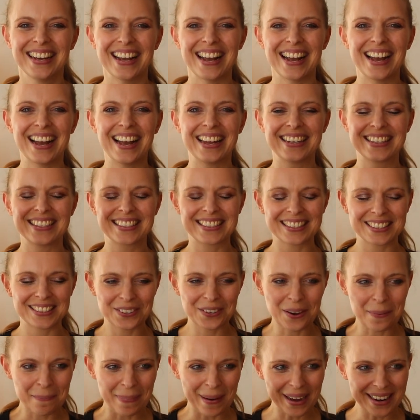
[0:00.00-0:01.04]
And
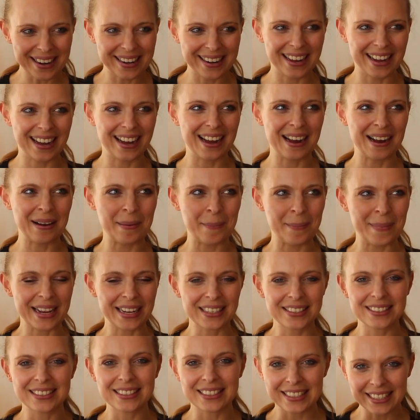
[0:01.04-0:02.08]
your BATNA
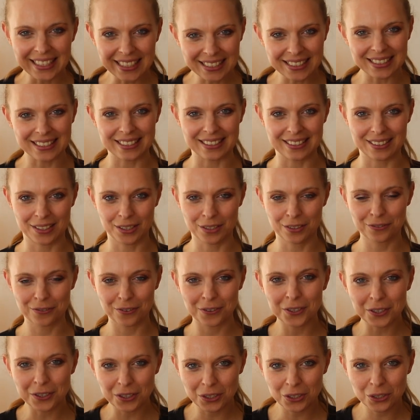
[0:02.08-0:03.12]
makes it easier
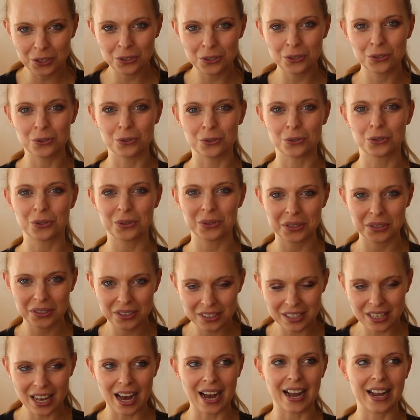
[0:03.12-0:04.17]
for you to
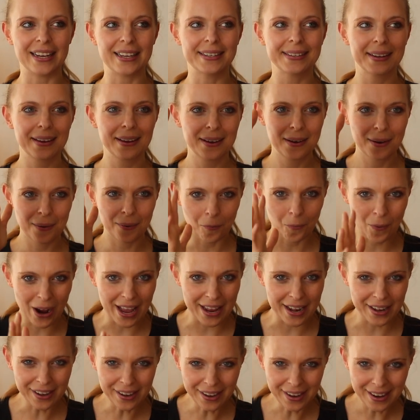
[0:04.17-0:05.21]
decide
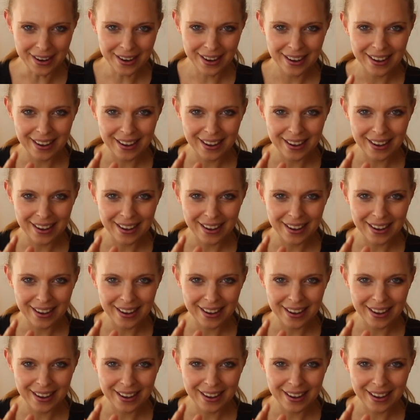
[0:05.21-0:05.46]
when